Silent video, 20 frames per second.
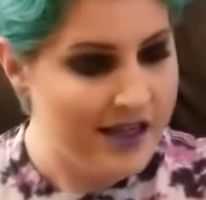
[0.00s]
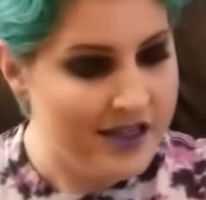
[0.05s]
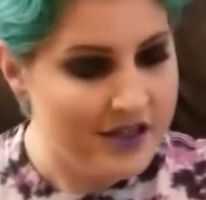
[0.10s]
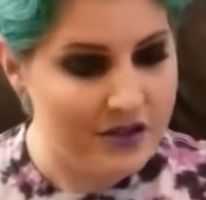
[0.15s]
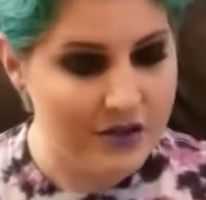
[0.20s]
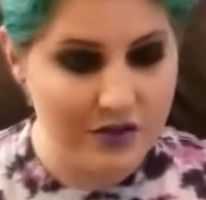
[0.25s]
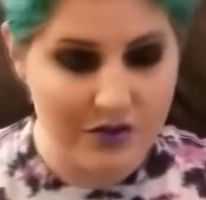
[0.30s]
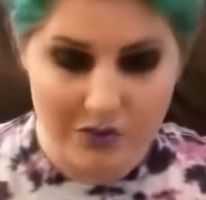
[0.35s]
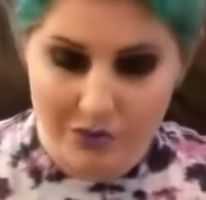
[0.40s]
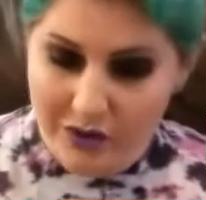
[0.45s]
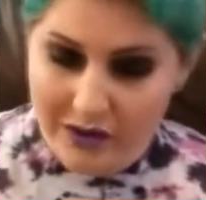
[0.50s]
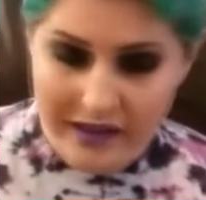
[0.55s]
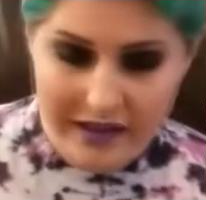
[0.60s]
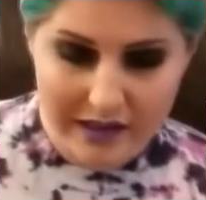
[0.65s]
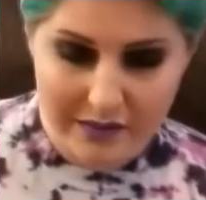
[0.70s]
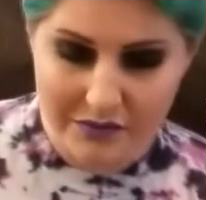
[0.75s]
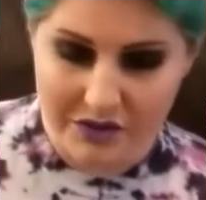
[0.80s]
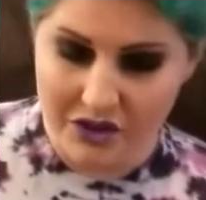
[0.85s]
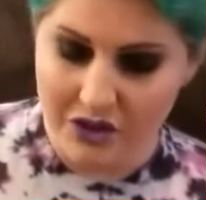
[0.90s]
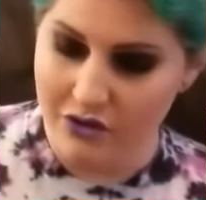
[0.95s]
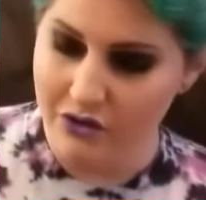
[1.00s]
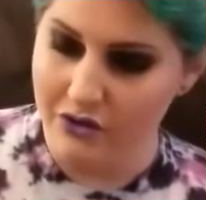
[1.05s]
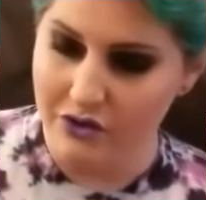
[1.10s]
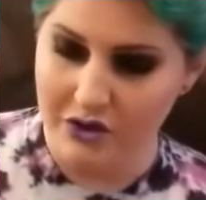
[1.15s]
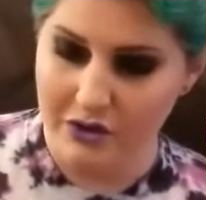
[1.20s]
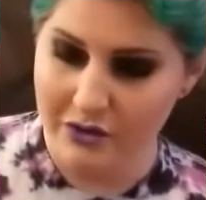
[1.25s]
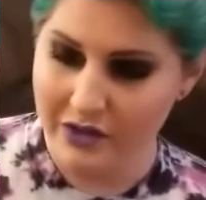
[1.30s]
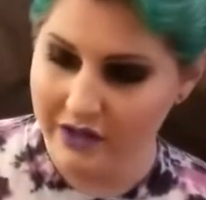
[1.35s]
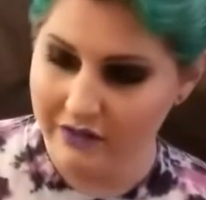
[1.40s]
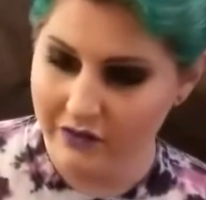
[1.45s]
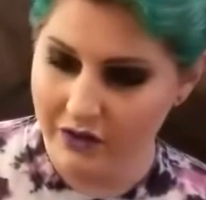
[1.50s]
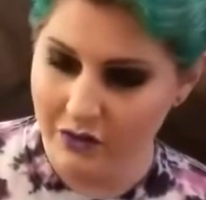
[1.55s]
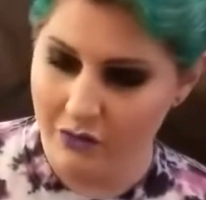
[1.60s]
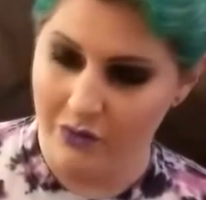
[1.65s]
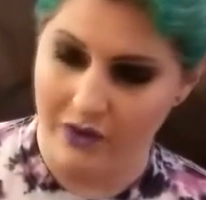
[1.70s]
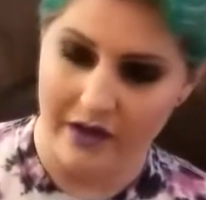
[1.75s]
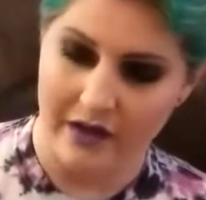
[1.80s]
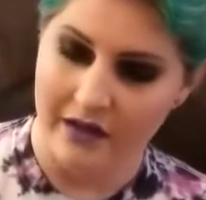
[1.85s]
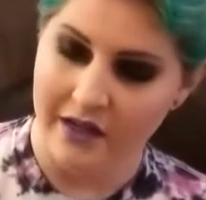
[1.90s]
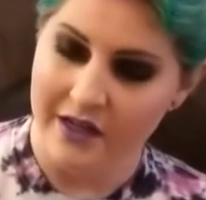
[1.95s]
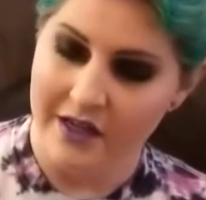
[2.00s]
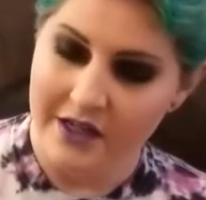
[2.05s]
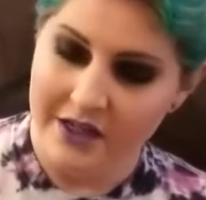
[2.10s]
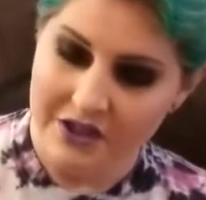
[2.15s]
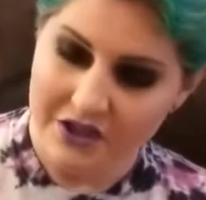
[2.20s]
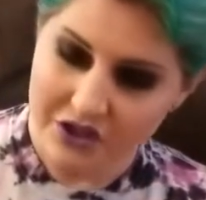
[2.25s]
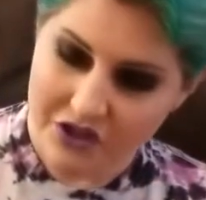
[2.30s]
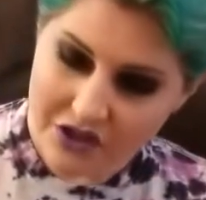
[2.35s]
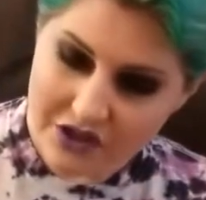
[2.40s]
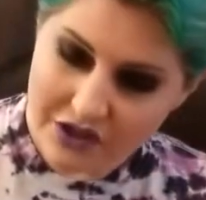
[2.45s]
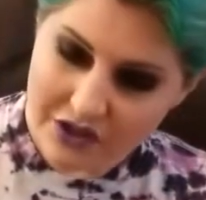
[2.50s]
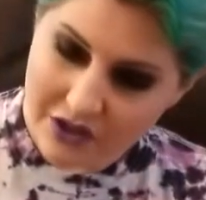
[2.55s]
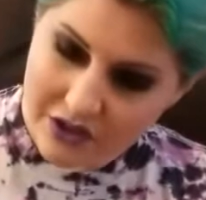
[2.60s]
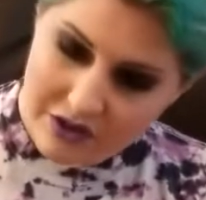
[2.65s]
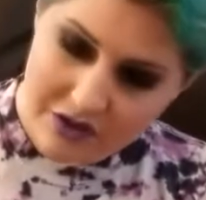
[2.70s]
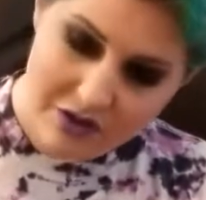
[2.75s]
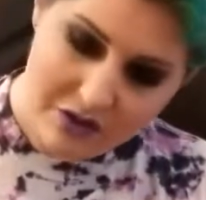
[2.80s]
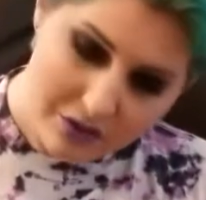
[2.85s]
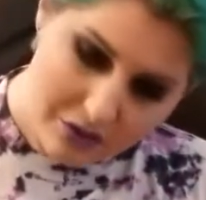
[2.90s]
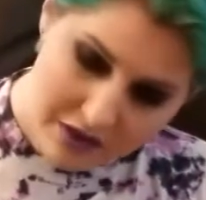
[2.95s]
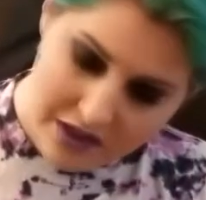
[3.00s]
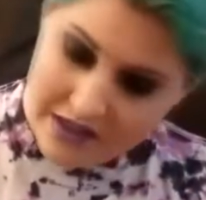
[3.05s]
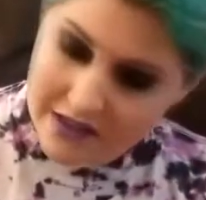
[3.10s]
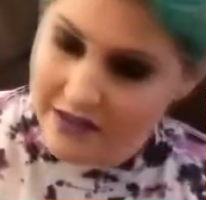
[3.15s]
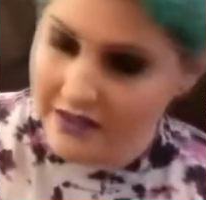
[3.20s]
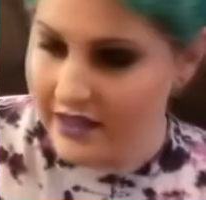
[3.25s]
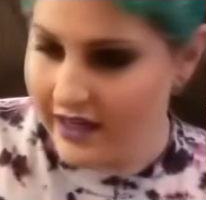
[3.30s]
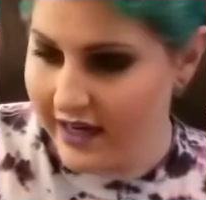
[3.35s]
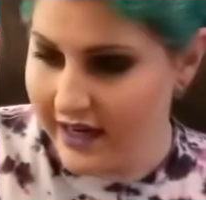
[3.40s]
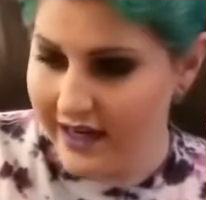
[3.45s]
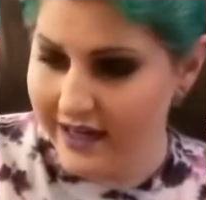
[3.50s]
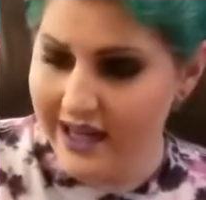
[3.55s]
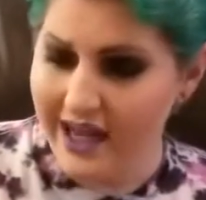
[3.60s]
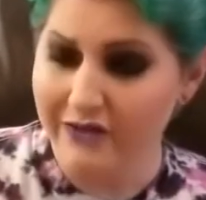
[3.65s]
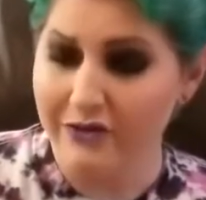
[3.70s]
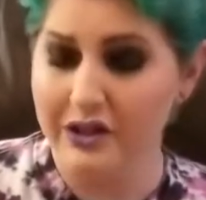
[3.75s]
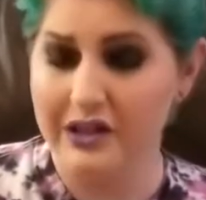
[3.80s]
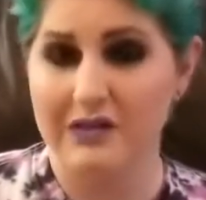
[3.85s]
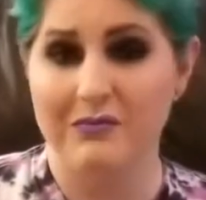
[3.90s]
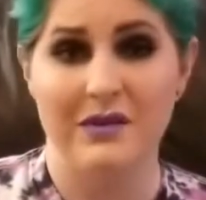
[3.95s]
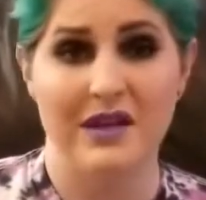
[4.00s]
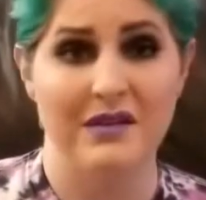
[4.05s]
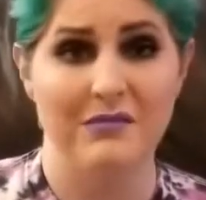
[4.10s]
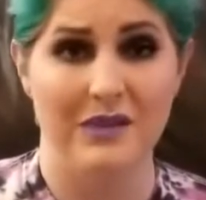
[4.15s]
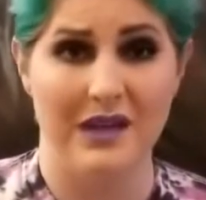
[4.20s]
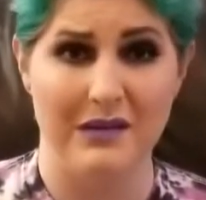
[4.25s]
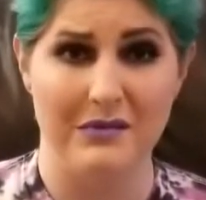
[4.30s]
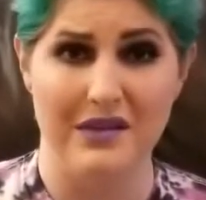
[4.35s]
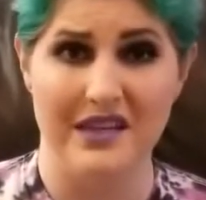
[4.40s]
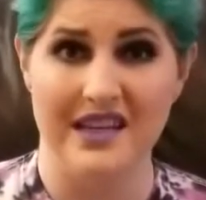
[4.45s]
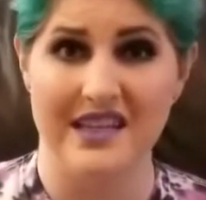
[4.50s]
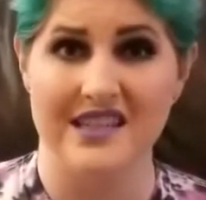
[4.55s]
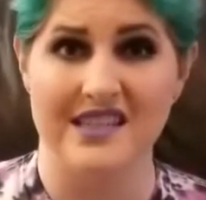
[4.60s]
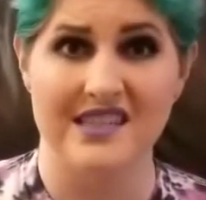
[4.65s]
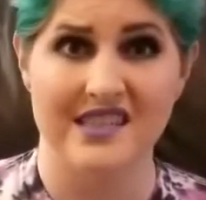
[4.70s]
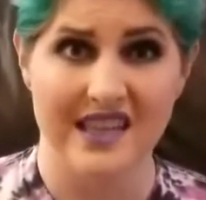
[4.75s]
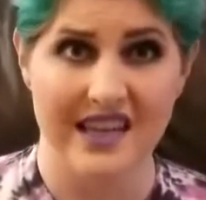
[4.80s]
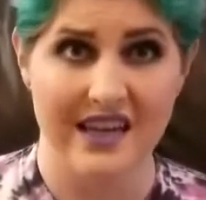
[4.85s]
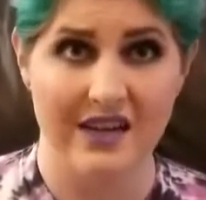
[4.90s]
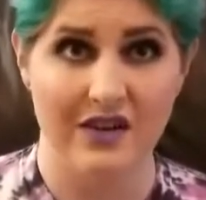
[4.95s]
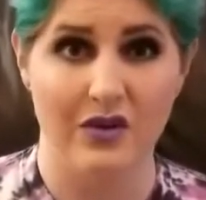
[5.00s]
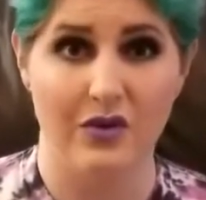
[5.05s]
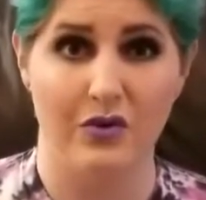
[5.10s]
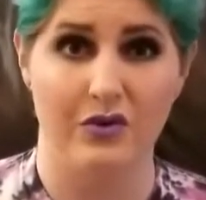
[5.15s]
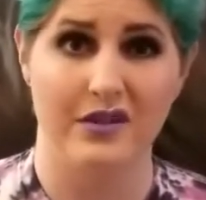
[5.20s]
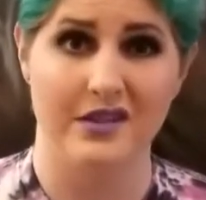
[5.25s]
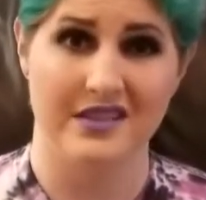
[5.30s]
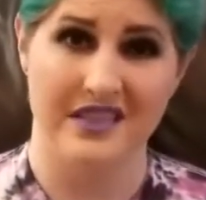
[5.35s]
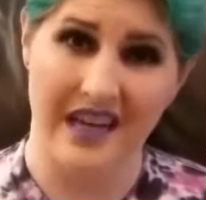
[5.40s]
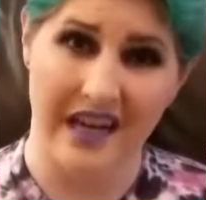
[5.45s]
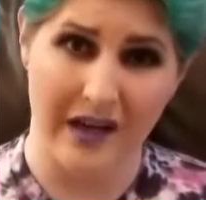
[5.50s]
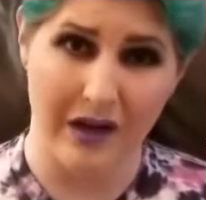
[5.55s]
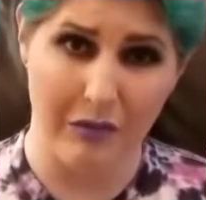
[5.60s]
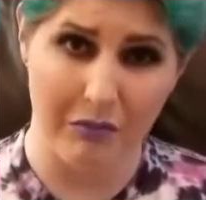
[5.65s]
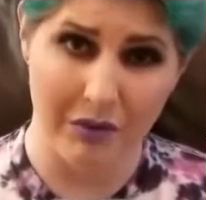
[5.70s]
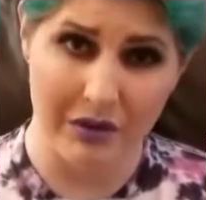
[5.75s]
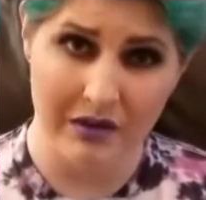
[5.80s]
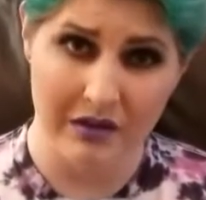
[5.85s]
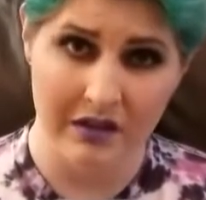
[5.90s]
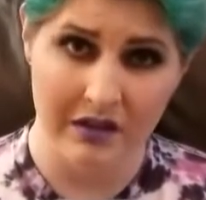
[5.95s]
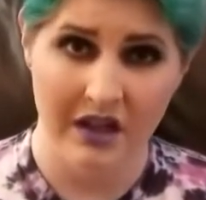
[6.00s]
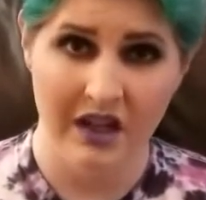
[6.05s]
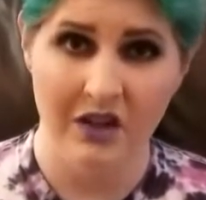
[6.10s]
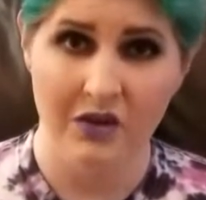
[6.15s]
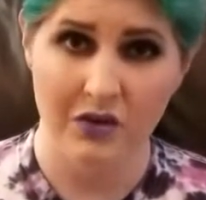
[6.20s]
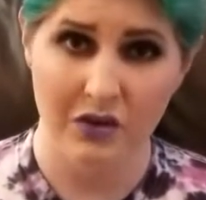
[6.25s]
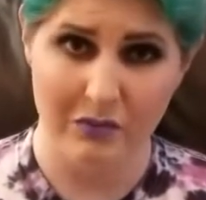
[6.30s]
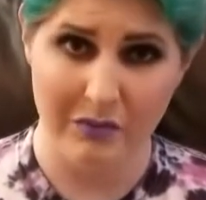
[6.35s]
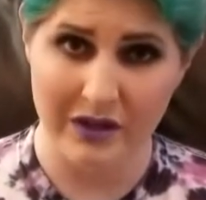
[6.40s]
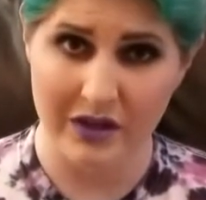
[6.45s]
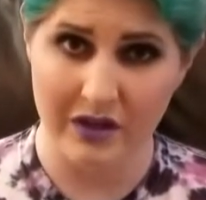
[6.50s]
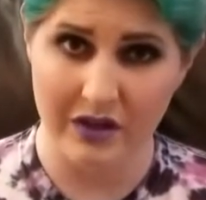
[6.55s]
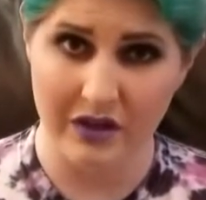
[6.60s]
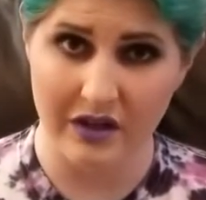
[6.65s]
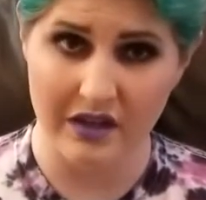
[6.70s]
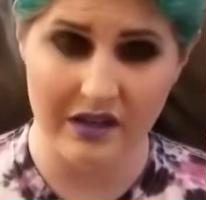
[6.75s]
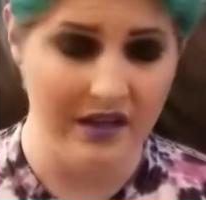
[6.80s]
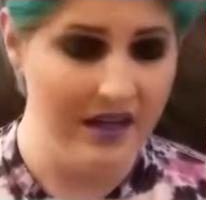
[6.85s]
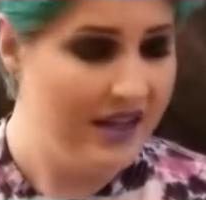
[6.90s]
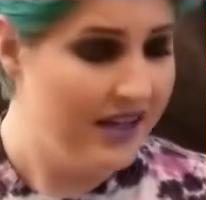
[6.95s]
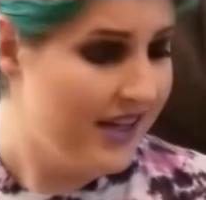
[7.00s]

So it's really up to you. Do whatever you want. So you're just gonna do this side. I recommend maybe in a sink or the tub would be good.